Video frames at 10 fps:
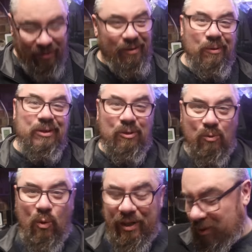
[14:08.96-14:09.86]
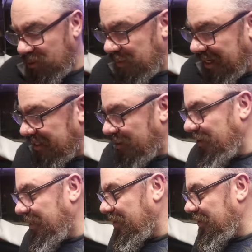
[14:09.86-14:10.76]
Oh, I only sold one of those bags of
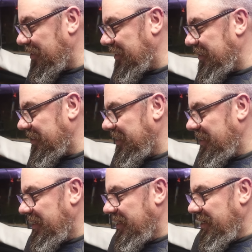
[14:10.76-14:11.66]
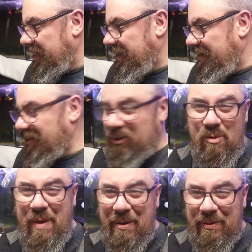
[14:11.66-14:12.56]
coolie loaches for
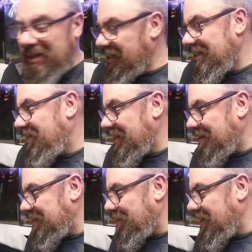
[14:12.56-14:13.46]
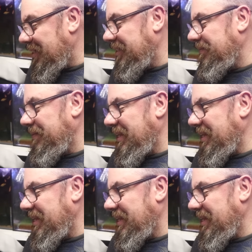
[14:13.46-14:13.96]
£2. I thought that was a bargain.